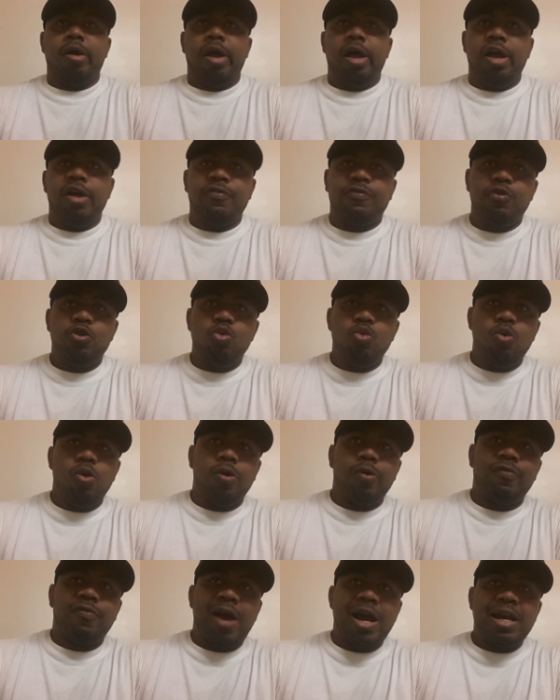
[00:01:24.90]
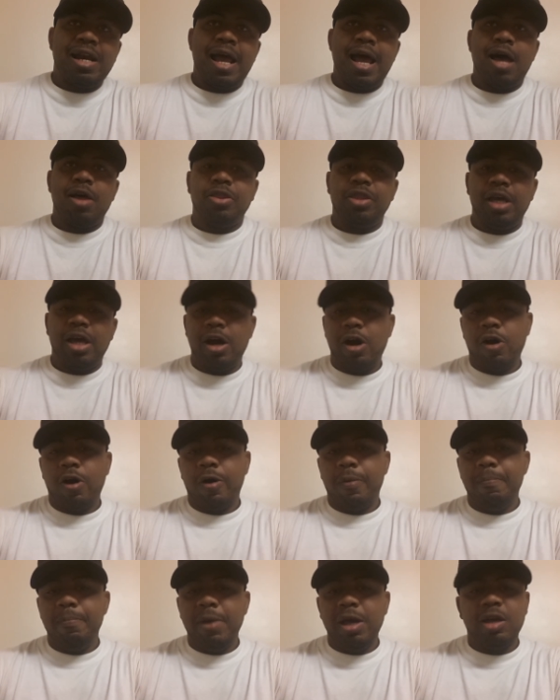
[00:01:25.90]
If you were, right now, there
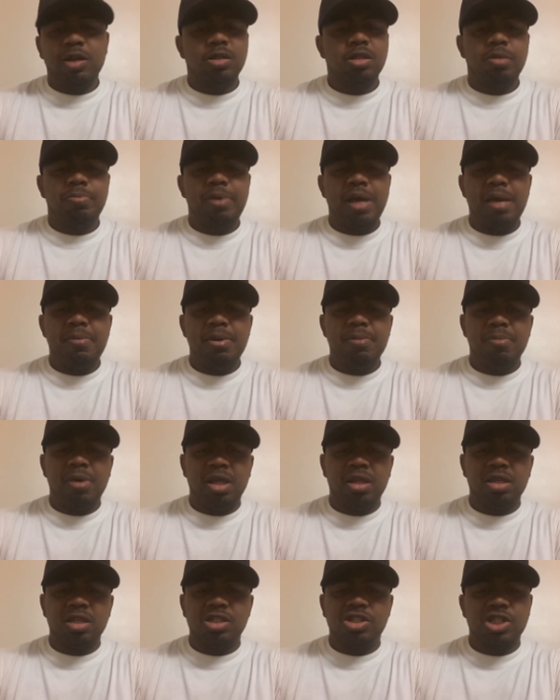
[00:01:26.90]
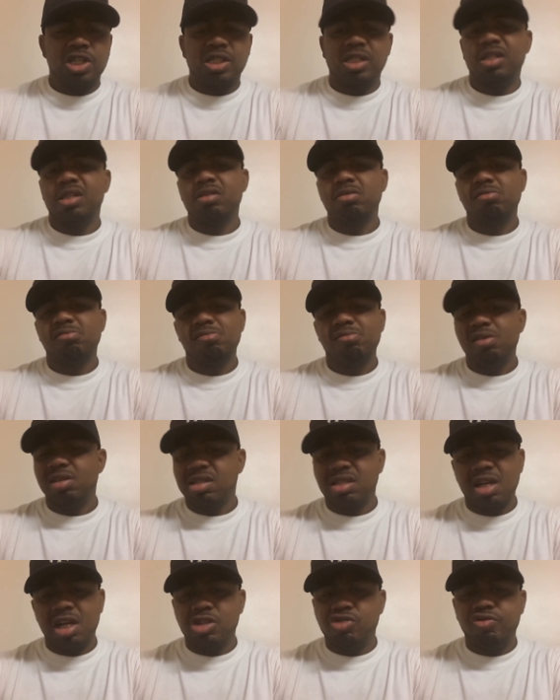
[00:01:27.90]
are millions of baby mothers just in
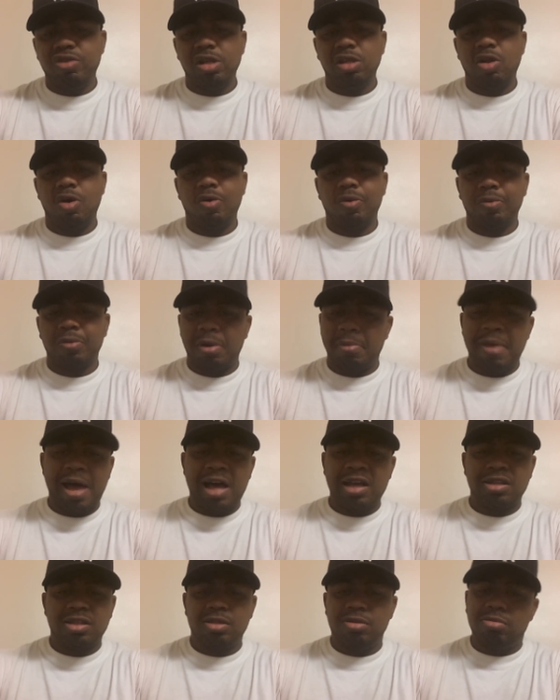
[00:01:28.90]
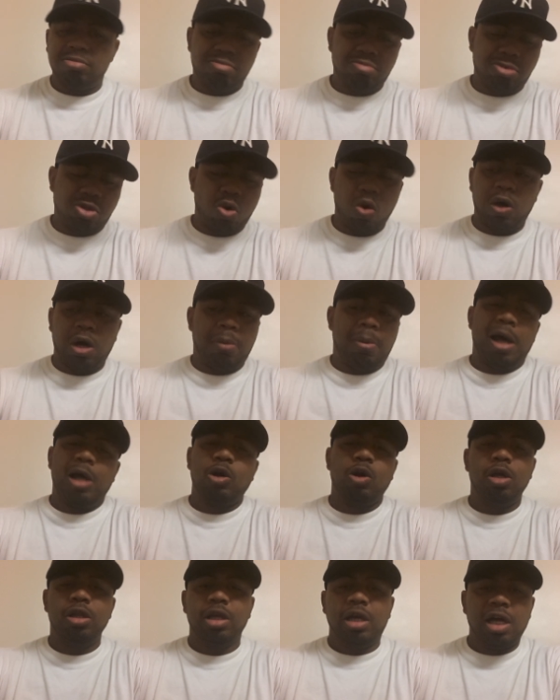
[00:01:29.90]
this country alone. I'm not talking about
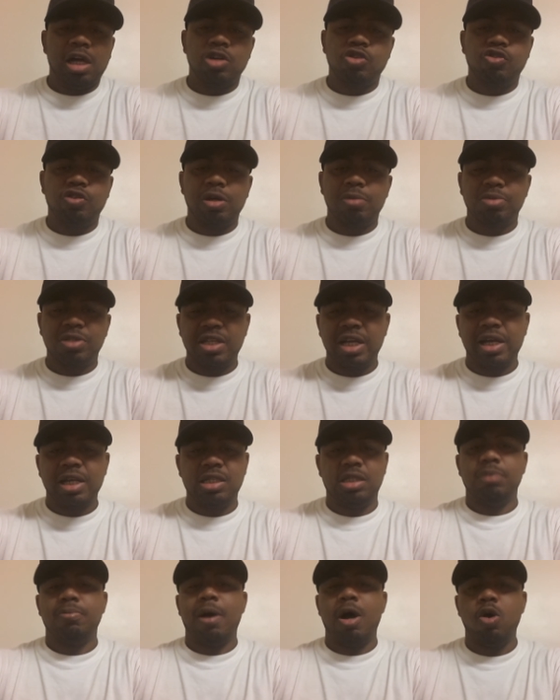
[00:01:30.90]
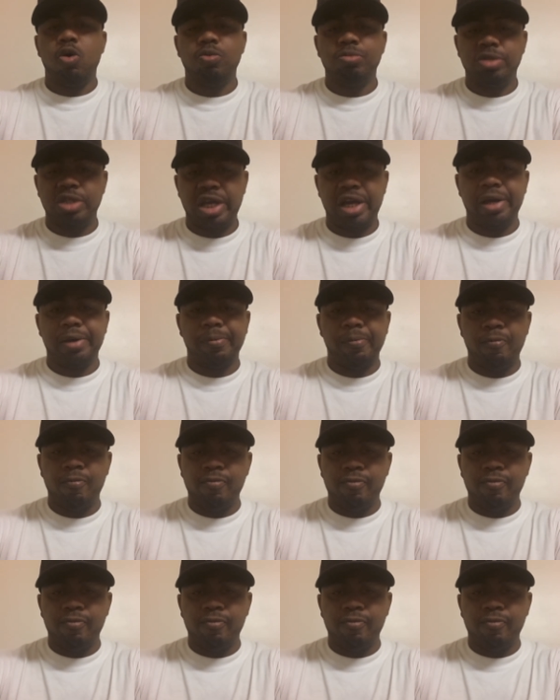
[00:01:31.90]
another country. I'm sticking to my home team.